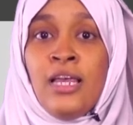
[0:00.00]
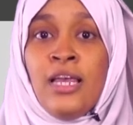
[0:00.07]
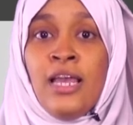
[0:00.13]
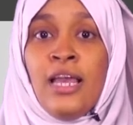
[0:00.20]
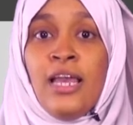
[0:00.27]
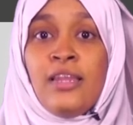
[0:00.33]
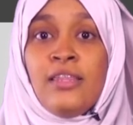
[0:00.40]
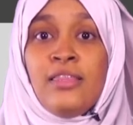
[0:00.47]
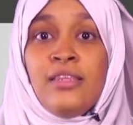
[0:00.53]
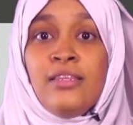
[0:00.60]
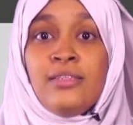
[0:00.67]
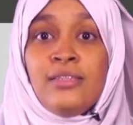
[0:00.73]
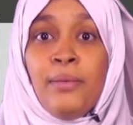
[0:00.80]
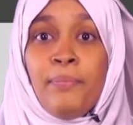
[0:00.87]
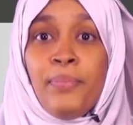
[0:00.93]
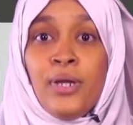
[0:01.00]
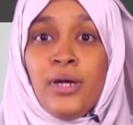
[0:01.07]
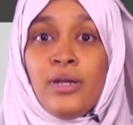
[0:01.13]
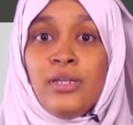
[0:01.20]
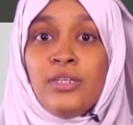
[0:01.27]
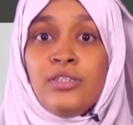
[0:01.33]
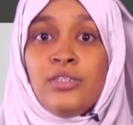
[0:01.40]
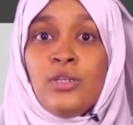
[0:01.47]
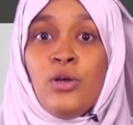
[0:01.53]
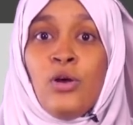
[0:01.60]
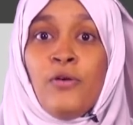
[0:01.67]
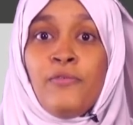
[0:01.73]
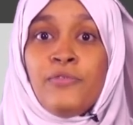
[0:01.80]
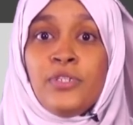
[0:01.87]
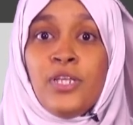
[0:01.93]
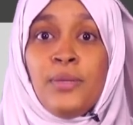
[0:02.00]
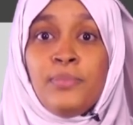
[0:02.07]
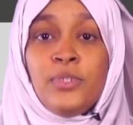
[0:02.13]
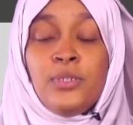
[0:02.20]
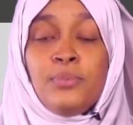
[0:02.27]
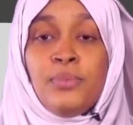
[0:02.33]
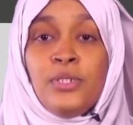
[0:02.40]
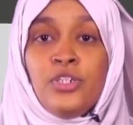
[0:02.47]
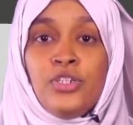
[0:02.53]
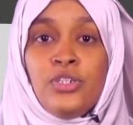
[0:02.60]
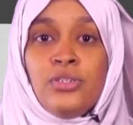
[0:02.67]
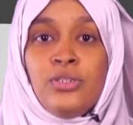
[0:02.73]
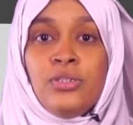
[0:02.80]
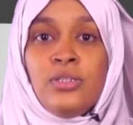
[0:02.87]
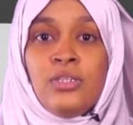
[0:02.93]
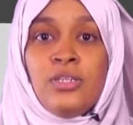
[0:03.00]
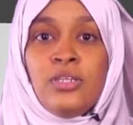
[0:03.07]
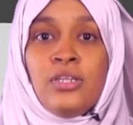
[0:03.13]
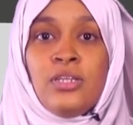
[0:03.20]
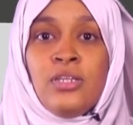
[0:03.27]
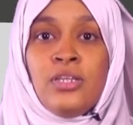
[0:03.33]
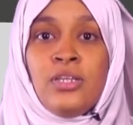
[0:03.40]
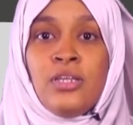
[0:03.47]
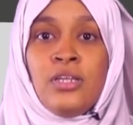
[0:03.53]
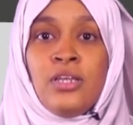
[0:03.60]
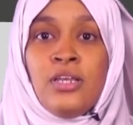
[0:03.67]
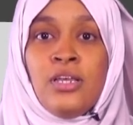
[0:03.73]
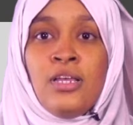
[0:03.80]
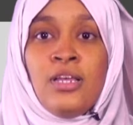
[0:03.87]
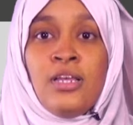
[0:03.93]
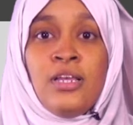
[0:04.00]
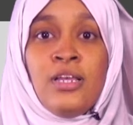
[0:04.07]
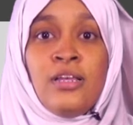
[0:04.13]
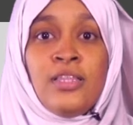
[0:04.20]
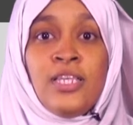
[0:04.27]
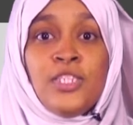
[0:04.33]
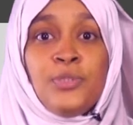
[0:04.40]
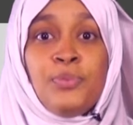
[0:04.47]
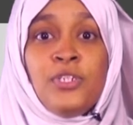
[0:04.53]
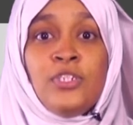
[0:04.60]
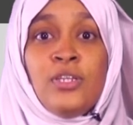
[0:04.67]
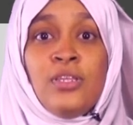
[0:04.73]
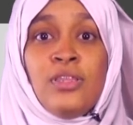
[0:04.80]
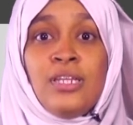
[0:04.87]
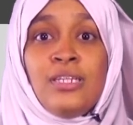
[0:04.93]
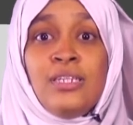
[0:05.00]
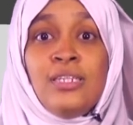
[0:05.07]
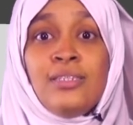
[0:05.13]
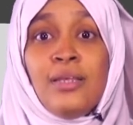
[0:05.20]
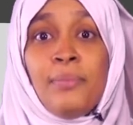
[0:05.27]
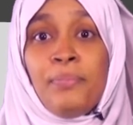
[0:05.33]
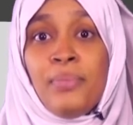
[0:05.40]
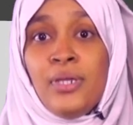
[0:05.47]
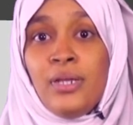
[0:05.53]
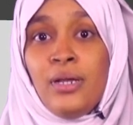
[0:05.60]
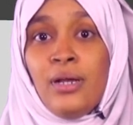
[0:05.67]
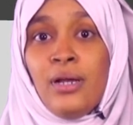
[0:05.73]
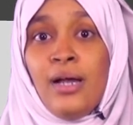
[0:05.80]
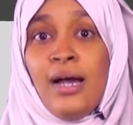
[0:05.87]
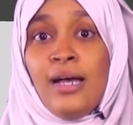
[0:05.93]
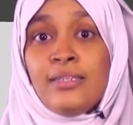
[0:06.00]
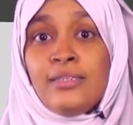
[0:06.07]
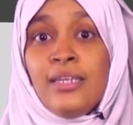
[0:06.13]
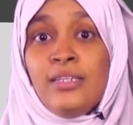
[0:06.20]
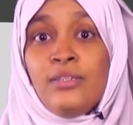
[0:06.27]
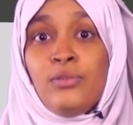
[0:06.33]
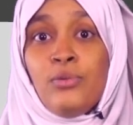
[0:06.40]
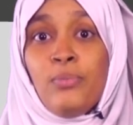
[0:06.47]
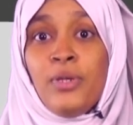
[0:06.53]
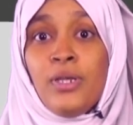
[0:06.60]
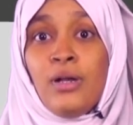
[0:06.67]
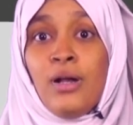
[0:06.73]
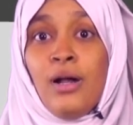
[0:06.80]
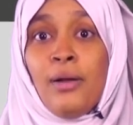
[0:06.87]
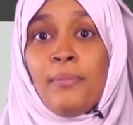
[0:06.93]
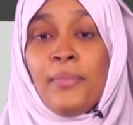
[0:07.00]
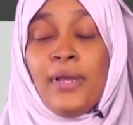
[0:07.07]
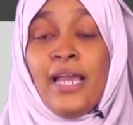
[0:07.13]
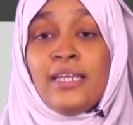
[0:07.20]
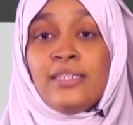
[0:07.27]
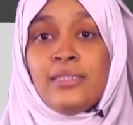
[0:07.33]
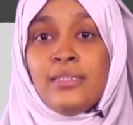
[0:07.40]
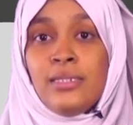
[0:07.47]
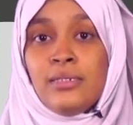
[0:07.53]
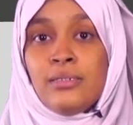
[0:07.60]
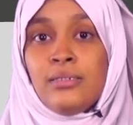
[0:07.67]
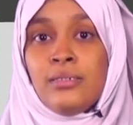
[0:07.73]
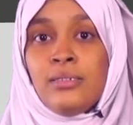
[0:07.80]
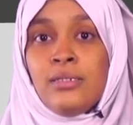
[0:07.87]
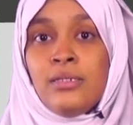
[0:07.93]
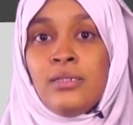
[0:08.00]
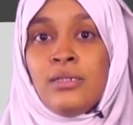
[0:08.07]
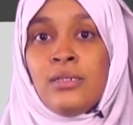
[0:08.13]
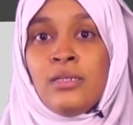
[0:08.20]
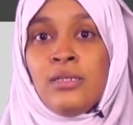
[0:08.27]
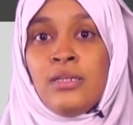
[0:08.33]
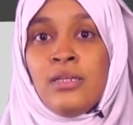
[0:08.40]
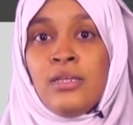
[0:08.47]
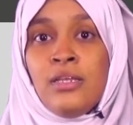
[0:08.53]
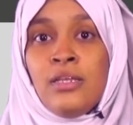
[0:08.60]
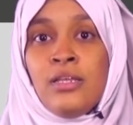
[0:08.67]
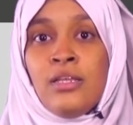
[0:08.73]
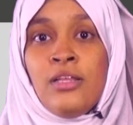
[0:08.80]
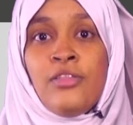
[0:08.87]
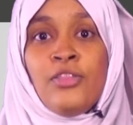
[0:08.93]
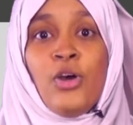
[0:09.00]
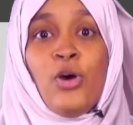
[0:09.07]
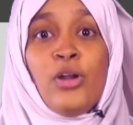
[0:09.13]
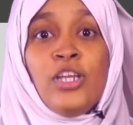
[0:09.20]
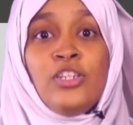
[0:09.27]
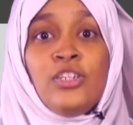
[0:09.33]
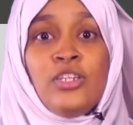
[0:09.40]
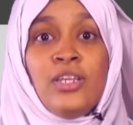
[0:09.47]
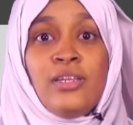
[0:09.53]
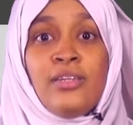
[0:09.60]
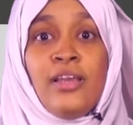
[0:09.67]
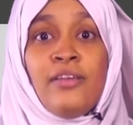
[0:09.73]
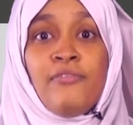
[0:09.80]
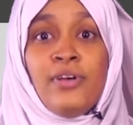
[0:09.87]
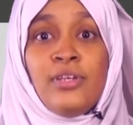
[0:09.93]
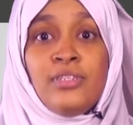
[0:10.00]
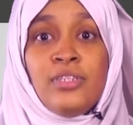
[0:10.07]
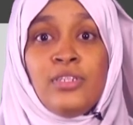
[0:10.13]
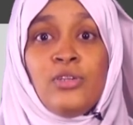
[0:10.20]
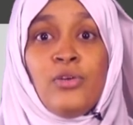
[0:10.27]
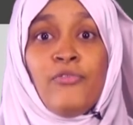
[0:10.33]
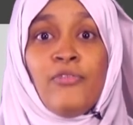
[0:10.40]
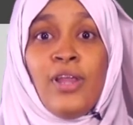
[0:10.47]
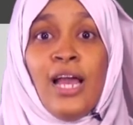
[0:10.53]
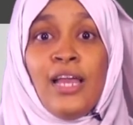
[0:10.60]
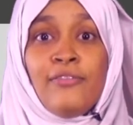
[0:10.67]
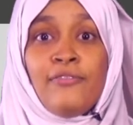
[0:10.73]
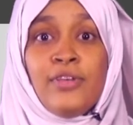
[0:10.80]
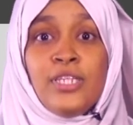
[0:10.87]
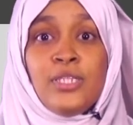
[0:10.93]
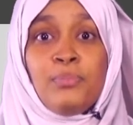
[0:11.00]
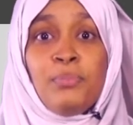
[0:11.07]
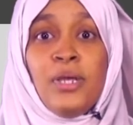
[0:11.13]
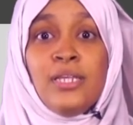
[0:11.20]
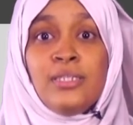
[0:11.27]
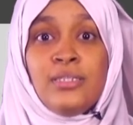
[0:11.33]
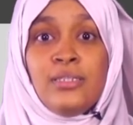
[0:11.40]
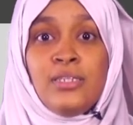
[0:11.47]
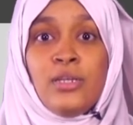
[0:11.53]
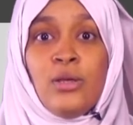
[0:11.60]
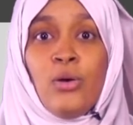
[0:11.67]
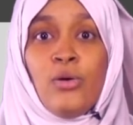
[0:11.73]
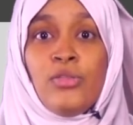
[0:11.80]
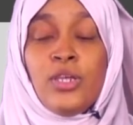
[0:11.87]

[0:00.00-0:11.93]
and the disappearance of some species. The species that disappear are said to become extinct. The origin and diversity of life is based on the